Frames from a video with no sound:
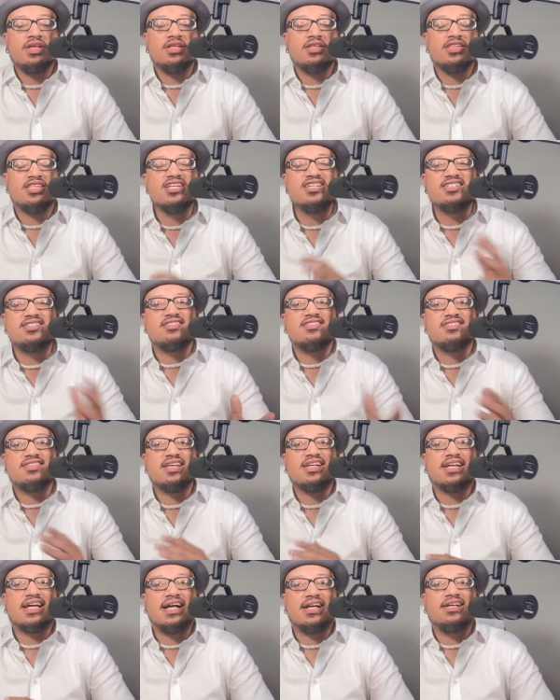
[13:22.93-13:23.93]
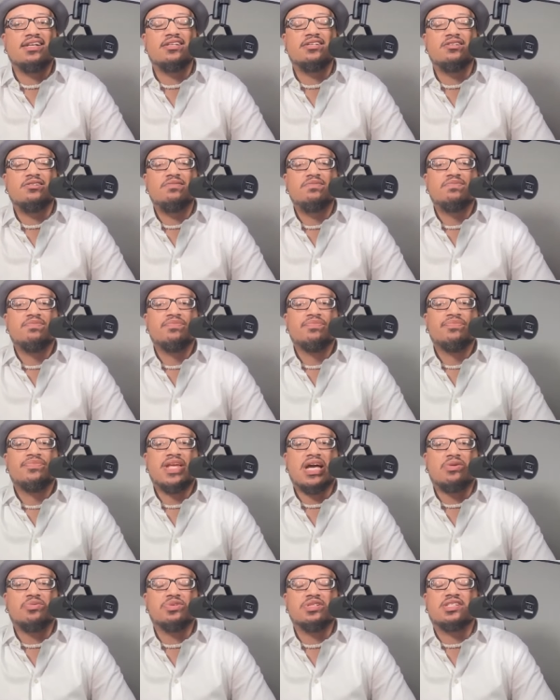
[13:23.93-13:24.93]
This is a guy
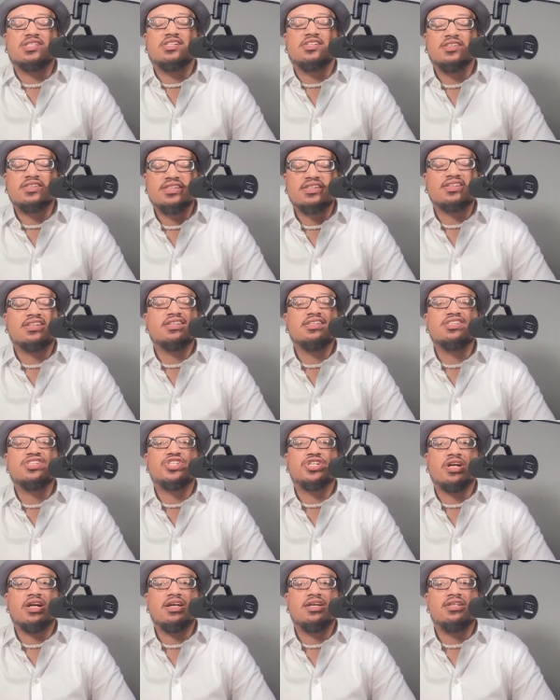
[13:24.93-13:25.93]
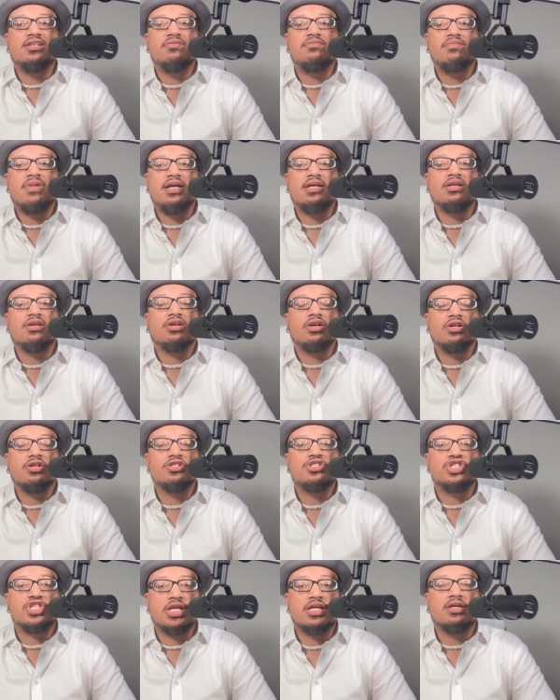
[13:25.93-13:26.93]
that was clearly trying to make her
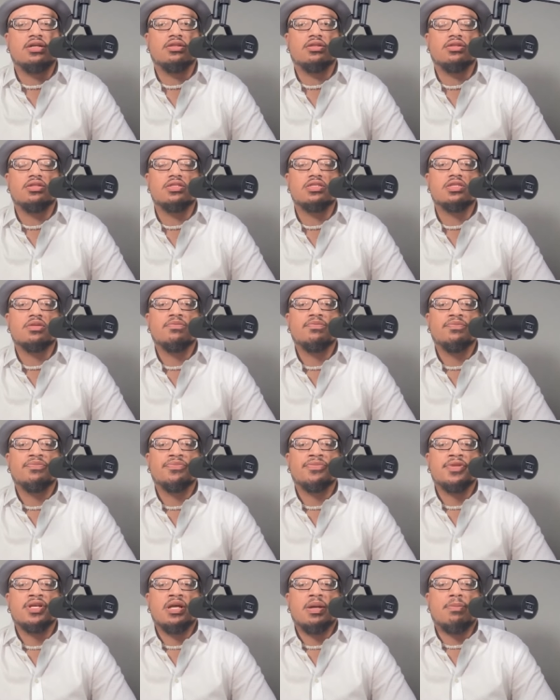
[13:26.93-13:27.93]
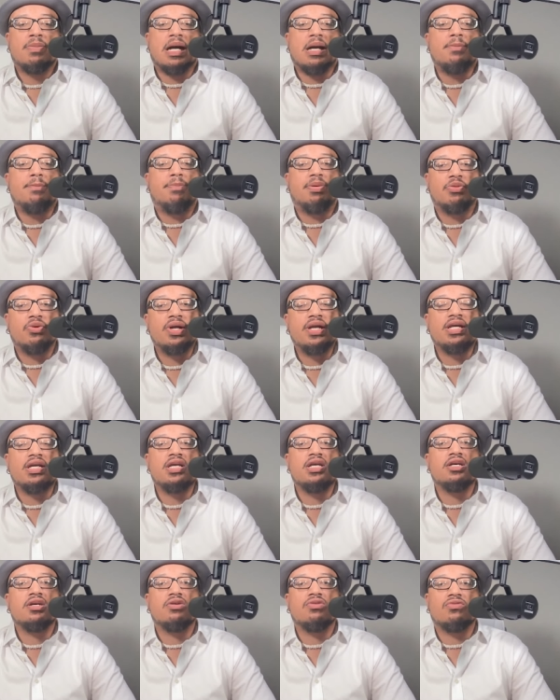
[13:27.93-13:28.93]
jealous by
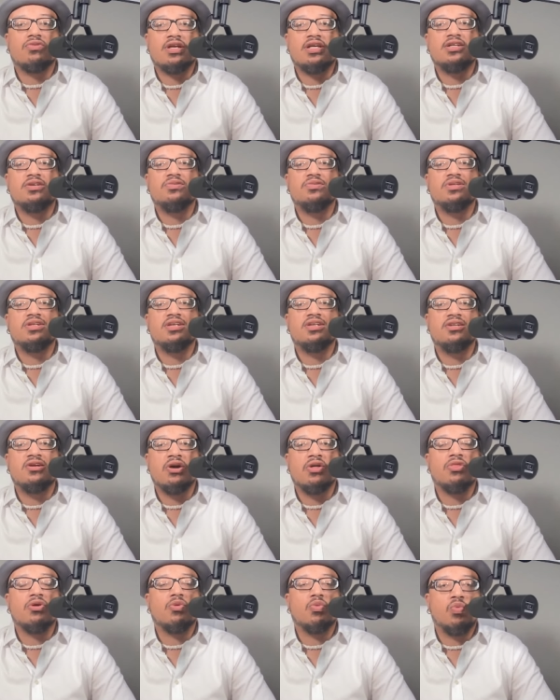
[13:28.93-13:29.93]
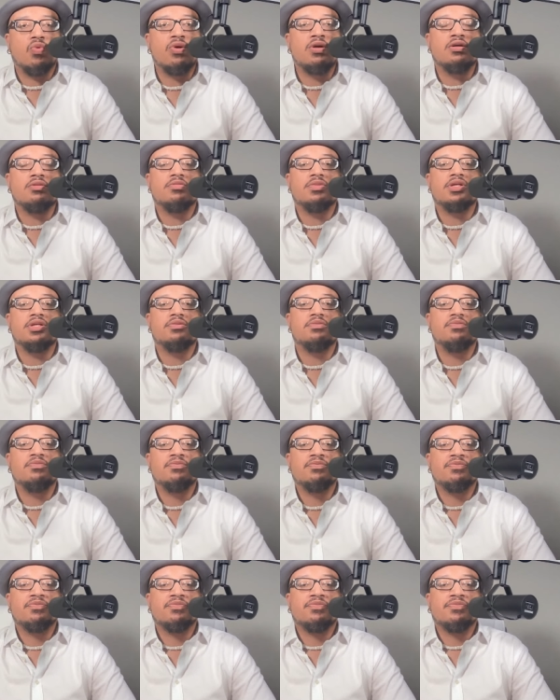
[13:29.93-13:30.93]
bringing around another woman,
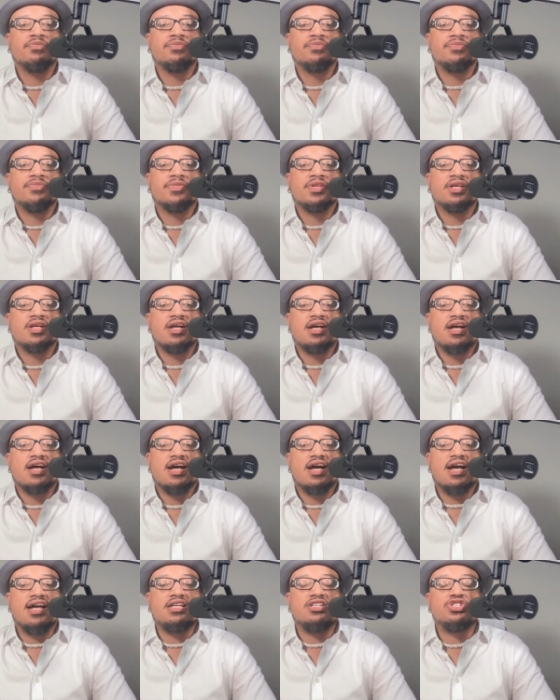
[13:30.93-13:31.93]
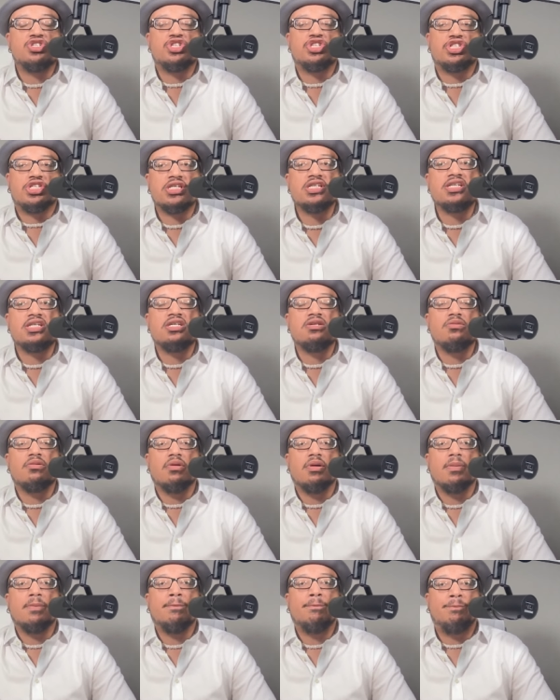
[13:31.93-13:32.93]
and she
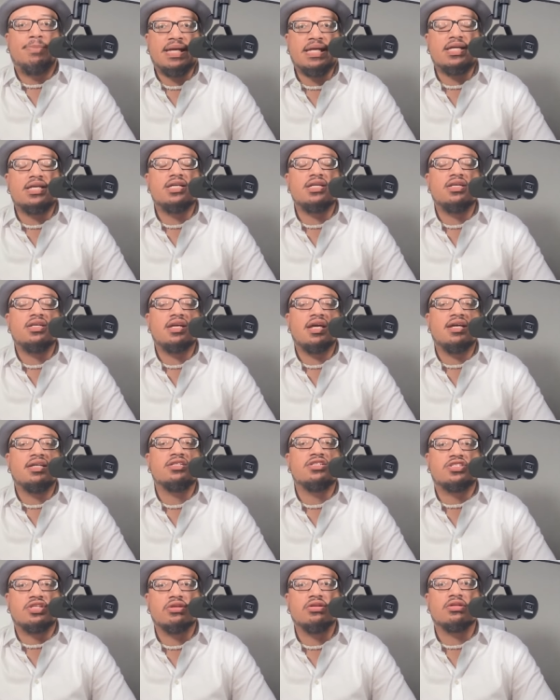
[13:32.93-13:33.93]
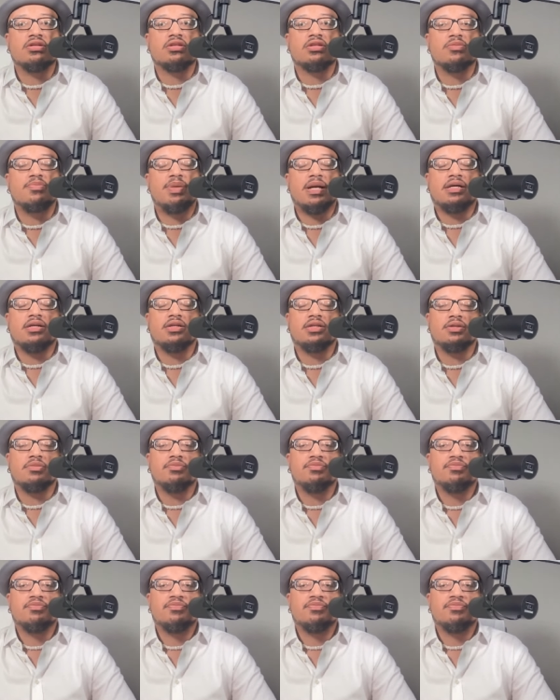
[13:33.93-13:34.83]
bent and took the bait